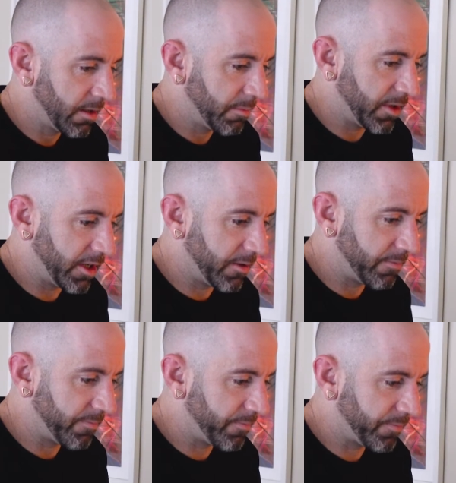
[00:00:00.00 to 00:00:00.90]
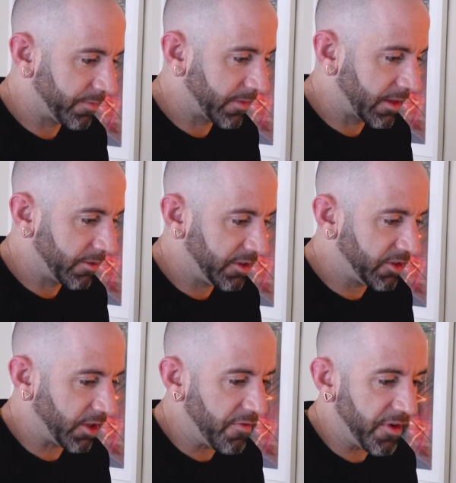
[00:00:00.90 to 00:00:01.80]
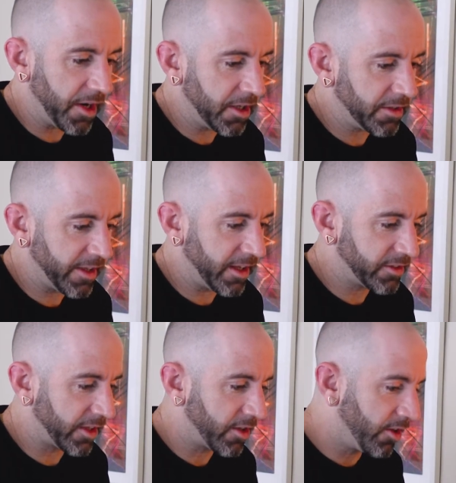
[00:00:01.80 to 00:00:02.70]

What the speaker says: But when you start burying things like,